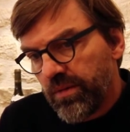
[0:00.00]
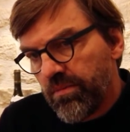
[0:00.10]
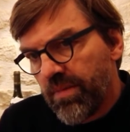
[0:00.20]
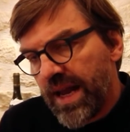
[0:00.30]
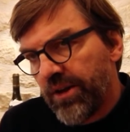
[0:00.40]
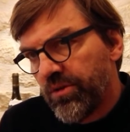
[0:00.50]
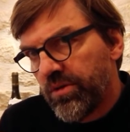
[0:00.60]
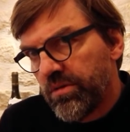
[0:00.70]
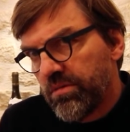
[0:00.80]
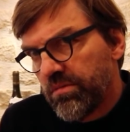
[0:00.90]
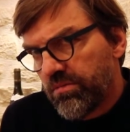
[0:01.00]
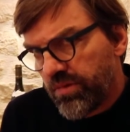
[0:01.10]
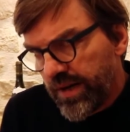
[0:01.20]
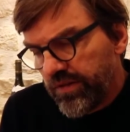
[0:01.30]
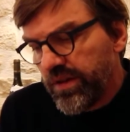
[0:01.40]
Bladder
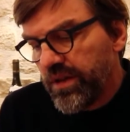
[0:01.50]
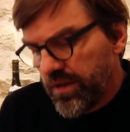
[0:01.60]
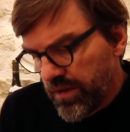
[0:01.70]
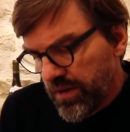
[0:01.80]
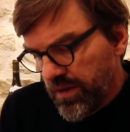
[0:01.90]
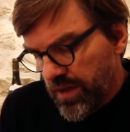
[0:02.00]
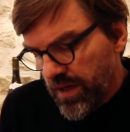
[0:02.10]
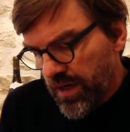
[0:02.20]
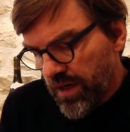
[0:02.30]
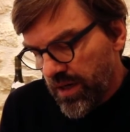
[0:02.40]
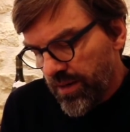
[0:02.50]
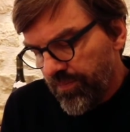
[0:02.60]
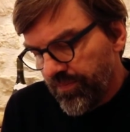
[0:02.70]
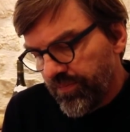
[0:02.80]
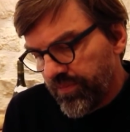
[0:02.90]
pressing, I
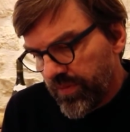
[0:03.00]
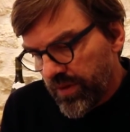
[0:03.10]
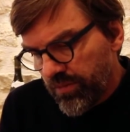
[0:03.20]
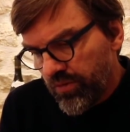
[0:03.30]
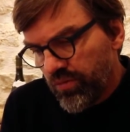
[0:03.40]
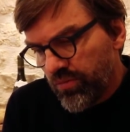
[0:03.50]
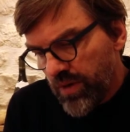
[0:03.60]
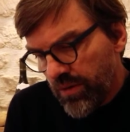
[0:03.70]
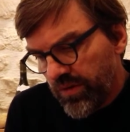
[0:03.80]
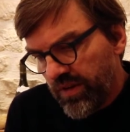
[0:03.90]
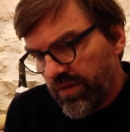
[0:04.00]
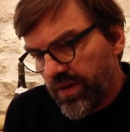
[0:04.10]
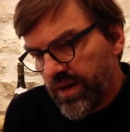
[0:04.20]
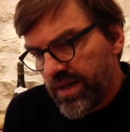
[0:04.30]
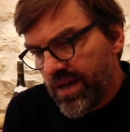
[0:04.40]
would say
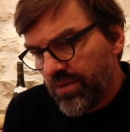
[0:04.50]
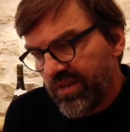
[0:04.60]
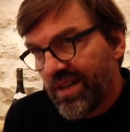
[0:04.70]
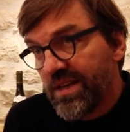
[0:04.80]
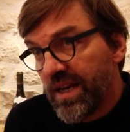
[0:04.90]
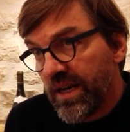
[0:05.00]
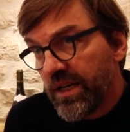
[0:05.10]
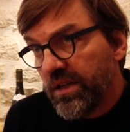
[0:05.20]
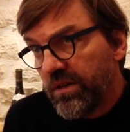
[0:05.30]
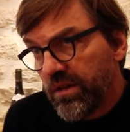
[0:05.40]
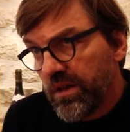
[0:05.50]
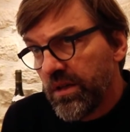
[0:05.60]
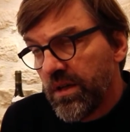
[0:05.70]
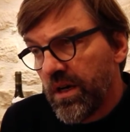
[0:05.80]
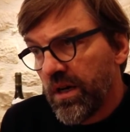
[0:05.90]
delicate,
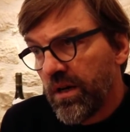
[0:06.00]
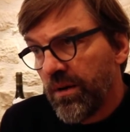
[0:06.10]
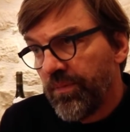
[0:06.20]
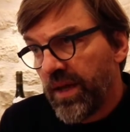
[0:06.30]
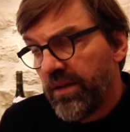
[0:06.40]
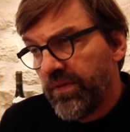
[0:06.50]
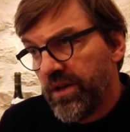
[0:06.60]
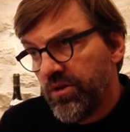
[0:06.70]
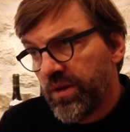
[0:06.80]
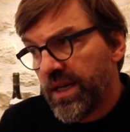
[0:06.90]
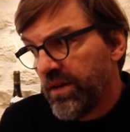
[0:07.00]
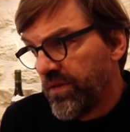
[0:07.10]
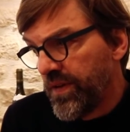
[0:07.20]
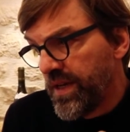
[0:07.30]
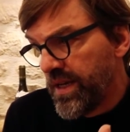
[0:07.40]
and then you
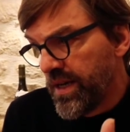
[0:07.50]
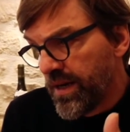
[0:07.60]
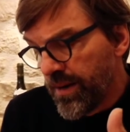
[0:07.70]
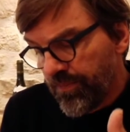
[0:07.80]
get the